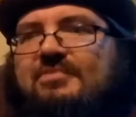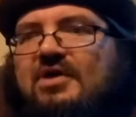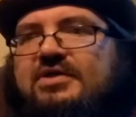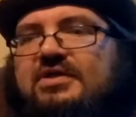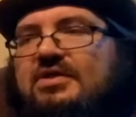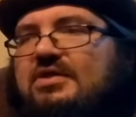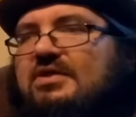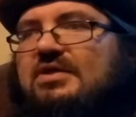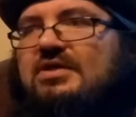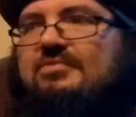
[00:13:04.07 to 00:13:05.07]
body
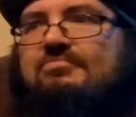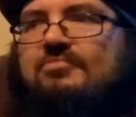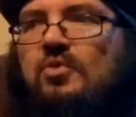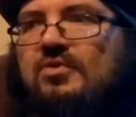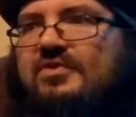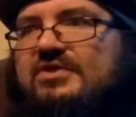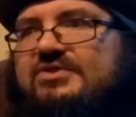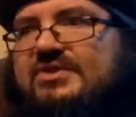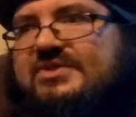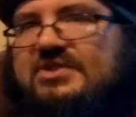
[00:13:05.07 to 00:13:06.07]
more than
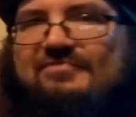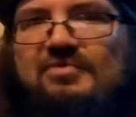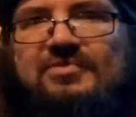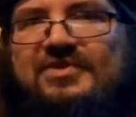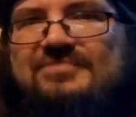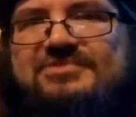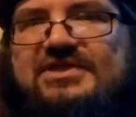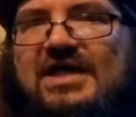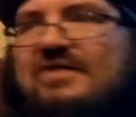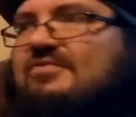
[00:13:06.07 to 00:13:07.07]
just stuff it with empty
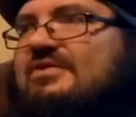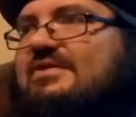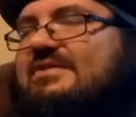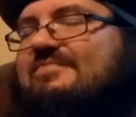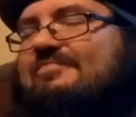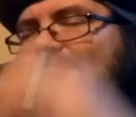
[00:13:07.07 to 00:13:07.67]
calories.